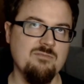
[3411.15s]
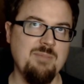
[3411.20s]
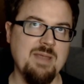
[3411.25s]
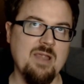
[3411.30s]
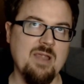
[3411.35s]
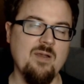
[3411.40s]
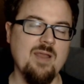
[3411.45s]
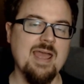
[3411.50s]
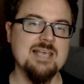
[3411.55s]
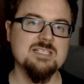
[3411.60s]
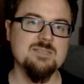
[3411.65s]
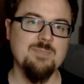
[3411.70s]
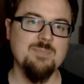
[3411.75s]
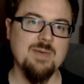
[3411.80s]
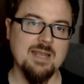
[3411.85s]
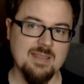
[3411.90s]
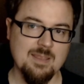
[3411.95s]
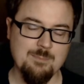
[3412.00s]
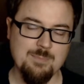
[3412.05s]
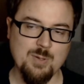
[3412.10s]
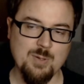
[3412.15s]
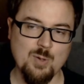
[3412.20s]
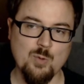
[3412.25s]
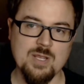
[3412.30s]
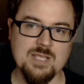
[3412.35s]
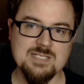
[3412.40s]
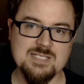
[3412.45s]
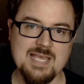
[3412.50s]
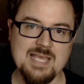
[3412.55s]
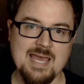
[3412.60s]
bear aspect that
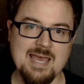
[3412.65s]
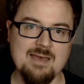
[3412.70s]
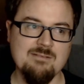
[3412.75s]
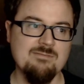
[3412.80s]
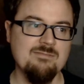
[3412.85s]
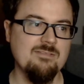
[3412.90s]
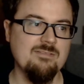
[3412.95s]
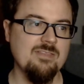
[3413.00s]
Bjornings have.